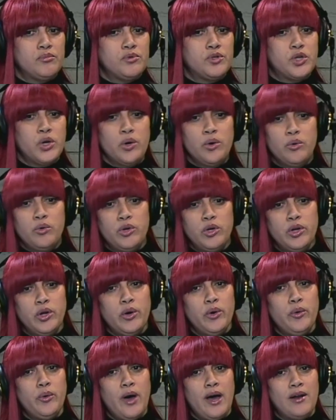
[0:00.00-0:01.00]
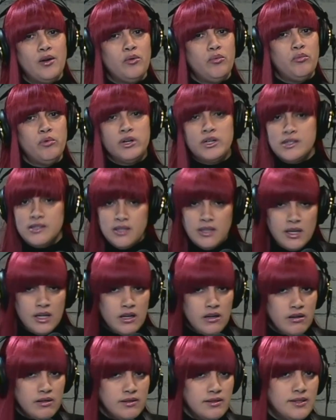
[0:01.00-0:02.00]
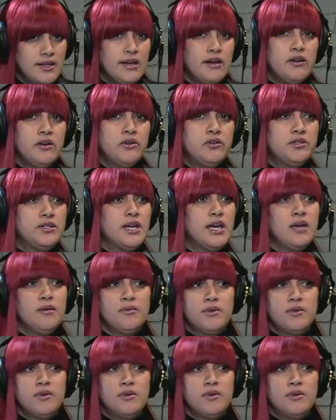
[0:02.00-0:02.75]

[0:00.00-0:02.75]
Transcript: you know, I don't want to sit here and stereotype,